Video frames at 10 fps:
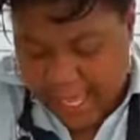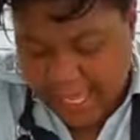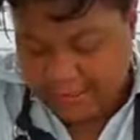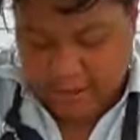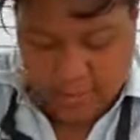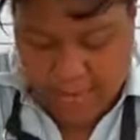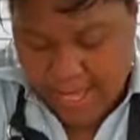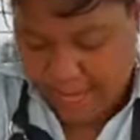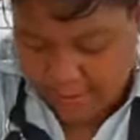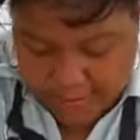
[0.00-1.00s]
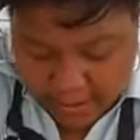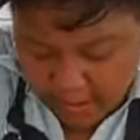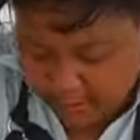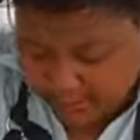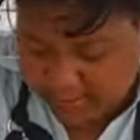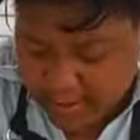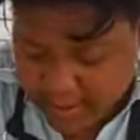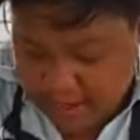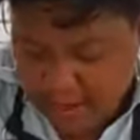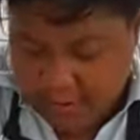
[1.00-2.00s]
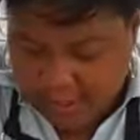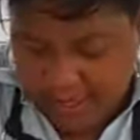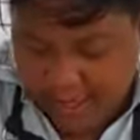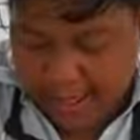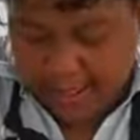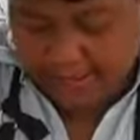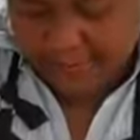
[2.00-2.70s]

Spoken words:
fire, don't bother me. Okay.